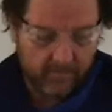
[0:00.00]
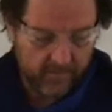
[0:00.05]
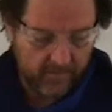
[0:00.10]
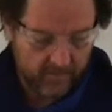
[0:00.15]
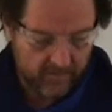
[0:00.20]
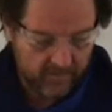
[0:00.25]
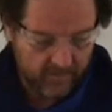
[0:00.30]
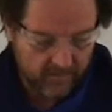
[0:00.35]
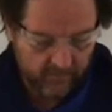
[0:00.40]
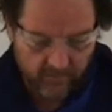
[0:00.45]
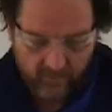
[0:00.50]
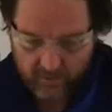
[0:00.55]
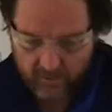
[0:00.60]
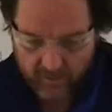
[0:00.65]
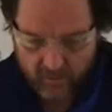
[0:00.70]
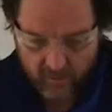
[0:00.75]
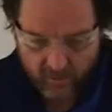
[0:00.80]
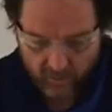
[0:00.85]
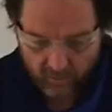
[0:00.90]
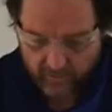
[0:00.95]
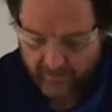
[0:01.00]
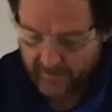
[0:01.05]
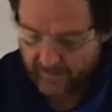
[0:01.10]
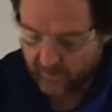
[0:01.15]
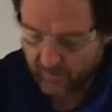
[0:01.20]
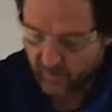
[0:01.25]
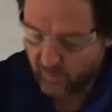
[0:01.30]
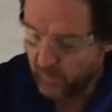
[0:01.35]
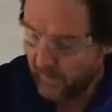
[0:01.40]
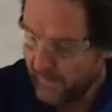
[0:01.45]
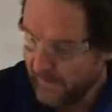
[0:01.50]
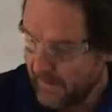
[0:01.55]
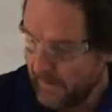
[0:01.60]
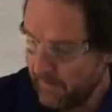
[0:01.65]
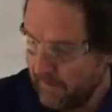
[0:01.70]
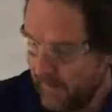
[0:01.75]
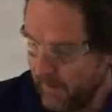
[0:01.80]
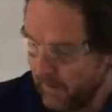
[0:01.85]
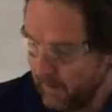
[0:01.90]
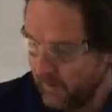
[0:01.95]
gonna see if I can draw out 20
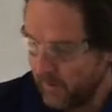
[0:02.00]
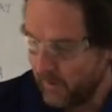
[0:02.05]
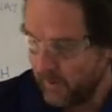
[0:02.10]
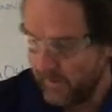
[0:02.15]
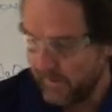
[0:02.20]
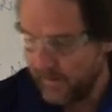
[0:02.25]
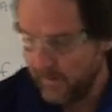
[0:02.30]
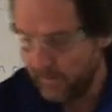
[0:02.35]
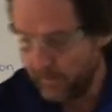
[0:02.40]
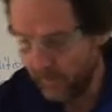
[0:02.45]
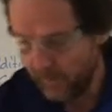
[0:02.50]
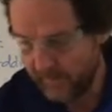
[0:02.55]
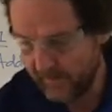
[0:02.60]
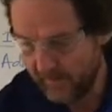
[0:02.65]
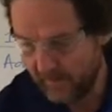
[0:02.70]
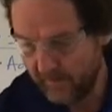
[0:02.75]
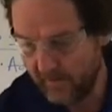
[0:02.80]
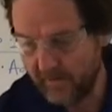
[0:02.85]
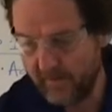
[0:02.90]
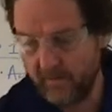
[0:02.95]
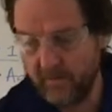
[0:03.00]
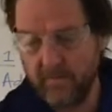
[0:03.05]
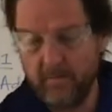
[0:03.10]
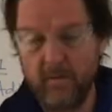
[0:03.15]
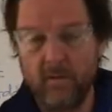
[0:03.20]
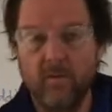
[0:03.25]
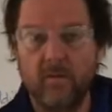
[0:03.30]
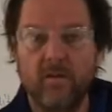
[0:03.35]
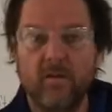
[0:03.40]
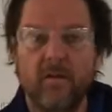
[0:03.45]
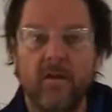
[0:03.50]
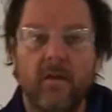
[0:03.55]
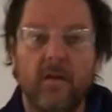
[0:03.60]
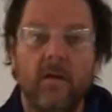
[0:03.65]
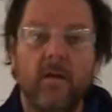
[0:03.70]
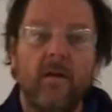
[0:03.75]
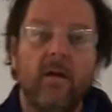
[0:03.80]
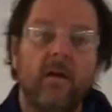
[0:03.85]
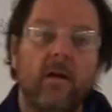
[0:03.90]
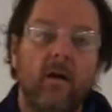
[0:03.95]
mils, 20.00 mils
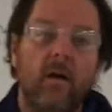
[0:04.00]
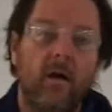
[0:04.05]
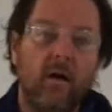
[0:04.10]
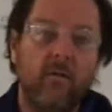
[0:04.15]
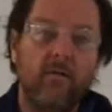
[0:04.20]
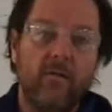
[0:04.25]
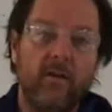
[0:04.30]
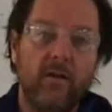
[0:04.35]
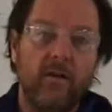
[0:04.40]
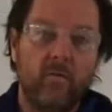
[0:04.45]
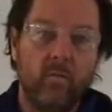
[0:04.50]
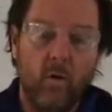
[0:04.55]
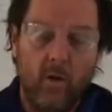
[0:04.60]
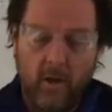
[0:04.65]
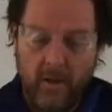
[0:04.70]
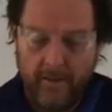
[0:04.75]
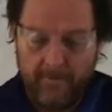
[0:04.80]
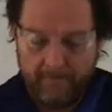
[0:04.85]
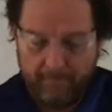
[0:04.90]
of this wine.